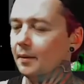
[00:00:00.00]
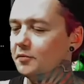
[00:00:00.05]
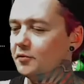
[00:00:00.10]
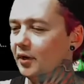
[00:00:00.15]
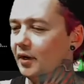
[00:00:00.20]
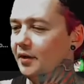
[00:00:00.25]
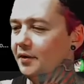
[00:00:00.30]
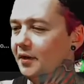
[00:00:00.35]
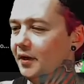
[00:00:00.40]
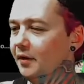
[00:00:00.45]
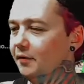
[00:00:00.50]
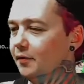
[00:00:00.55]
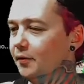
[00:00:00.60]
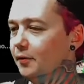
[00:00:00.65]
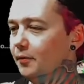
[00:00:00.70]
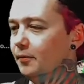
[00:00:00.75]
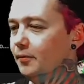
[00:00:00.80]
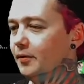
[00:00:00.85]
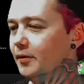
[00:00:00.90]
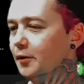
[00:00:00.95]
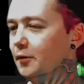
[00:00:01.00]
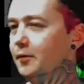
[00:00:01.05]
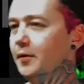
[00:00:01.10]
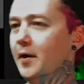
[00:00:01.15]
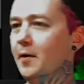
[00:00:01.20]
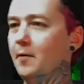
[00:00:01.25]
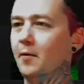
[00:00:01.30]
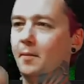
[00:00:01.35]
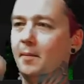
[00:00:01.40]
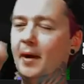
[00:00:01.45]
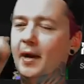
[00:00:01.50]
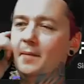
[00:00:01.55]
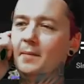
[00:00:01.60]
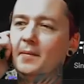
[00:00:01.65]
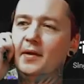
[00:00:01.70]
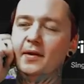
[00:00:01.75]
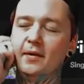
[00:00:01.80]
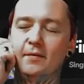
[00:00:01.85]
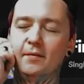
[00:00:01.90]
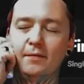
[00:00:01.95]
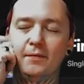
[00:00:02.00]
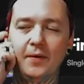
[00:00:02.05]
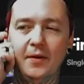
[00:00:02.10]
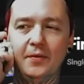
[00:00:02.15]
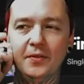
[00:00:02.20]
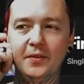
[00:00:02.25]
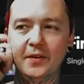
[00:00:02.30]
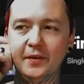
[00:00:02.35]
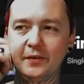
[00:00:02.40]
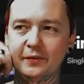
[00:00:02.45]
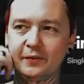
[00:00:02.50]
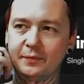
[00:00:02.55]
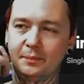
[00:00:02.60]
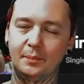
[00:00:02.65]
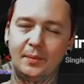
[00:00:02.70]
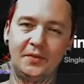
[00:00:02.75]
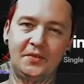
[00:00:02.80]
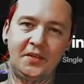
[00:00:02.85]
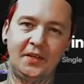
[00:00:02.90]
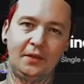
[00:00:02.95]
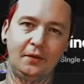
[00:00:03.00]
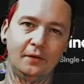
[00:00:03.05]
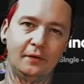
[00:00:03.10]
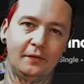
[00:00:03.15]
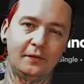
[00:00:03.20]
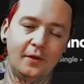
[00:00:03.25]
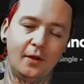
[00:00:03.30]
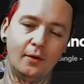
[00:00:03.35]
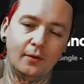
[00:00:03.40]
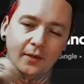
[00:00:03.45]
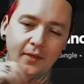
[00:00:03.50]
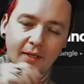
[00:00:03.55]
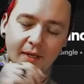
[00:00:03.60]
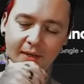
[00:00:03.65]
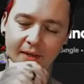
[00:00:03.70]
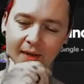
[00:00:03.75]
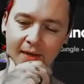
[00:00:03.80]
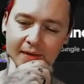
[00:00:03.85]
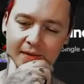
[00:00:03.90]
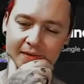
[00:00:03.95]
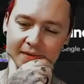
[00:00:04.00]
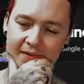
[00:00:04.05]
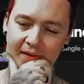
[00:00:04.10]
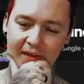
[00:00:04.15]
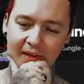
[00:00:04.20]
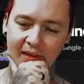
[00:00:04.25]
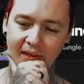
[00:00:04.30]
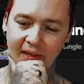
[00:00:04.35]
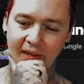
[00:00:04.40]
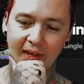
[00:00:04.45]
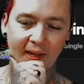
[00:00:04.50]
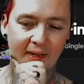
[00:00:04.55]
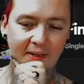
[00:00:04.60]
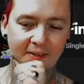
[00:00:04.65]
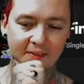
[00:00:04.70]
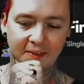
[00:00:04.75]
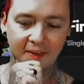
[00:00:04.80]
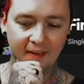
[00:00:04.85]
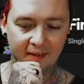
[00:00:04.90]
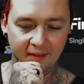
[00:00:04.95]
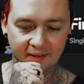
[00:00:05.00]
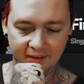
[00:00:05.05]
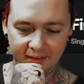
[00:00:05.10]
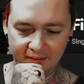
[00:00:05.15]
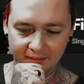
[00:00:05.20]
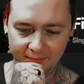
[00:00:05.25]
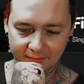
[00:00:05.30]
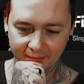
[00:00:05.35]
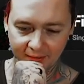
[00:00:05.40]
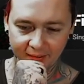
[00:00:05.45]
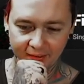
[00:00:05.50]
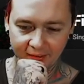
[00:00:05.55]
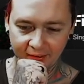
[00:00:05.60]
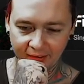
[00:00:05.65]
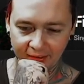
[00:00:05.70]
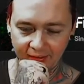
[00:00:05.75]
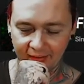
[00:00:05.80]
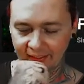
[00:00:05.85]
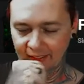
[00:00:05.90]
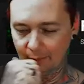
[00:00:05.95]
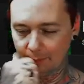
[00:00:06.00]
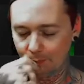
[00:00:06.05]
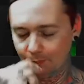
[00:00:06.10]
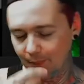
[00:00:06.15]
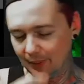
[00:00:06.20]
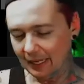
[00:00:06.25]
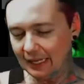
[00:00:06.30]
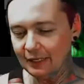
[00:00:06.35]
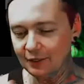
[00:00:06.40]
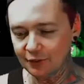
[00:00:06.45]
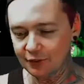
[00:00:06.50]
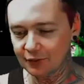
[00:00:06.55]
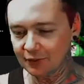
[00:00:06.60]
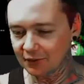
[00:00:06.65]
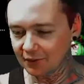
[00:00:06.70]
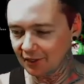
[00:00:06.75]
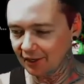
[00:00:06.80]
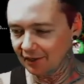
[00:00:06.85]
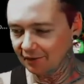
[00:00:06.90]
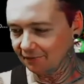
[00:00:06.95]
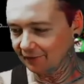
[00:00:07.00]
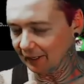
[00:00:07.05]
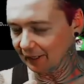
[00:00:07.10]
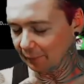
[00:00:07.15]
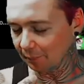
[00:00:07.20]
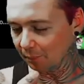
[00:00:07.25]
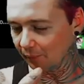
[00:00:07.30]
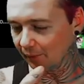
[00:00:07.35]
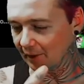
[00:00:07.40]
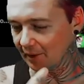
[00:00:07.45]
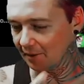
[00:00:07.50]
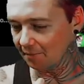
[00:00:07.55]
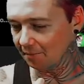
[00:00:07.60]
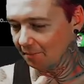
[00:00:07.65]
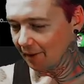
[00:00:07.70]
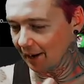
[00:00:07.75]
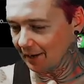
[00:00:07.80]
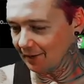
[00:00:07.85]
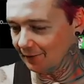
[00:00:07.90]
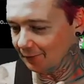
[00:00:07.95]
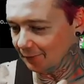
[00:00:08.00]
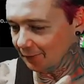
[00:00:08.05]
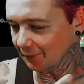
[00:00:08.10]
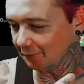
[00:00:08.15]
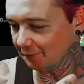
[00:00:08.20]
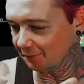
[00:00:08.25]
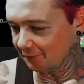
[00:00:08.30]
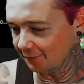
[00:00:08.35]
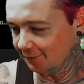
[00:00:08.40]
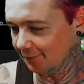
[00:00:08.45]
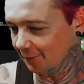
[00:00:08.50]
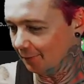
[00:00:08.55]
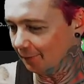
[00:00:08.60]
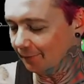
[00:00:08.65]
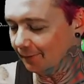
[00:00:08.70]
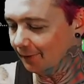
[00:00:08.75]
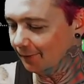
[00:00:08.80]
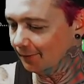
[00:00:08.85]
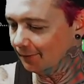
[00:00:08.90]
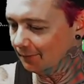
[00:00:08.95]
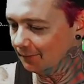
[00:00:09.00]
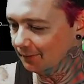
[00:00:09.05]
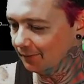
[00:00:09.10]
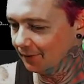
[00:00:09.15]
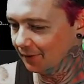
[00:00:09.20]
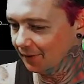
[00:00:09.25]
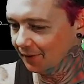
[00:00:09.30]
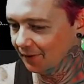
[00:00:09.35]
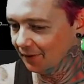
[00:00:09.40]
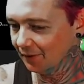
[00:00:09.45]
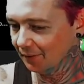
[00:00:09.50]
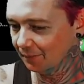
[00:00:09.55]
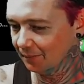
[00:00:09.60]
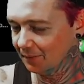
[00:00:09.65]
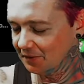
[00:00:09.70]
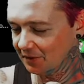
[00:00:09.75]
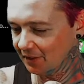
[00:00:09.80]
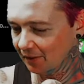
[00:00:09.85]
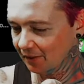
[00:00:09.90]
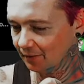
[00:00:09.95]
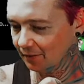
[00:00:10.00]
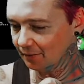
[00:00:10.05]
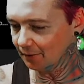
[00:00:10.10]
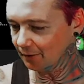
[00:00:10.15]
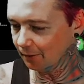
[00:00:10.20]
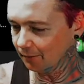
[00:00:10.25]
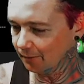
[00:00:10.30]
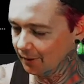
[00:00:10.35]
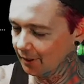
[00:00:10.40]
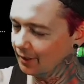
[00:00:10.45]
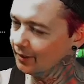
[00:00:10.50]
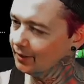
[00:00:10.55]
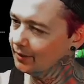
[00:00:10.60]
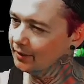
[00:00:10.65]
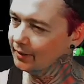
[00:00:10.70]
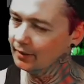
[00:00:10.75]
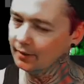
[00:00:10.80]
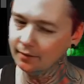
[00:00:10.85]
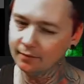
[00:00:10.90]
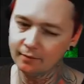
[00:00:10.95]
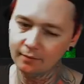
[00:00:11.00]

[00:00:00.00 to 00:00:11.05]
Trying to think of who who they remind me of on this particular song. Like it kind of has like a like a pinch of like Bret Michaels solo material going on in it.